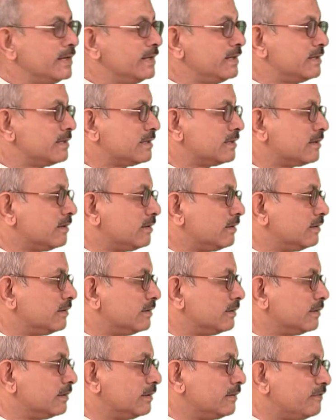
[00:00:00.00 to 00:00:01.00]
is,
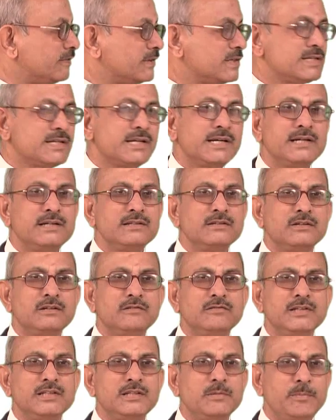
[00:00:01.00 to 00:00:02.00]
the first rate is
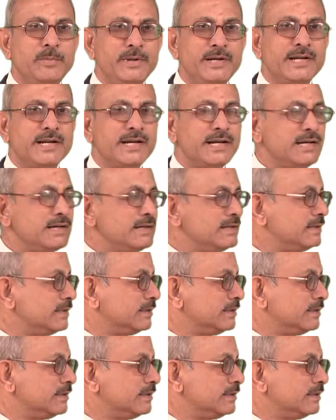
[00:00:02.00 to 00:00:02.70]
always the bid rate,